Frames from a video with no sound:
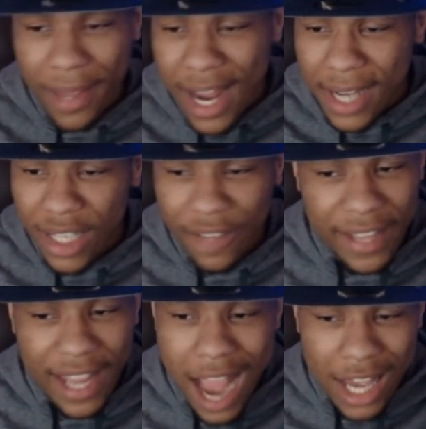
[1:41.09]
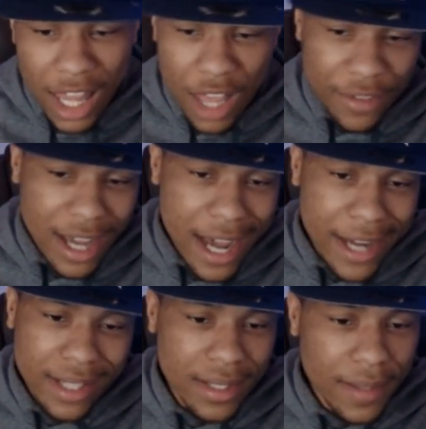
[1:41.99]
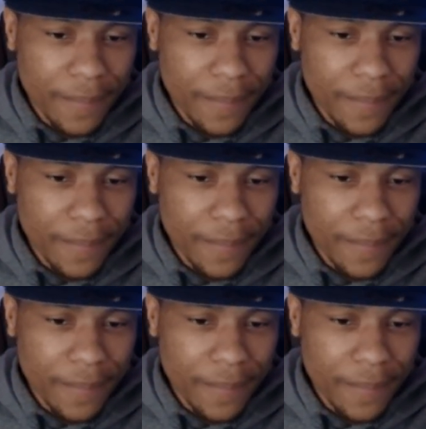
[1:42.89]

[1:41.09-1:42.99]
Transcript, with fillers: I love the guy. I love Giannis.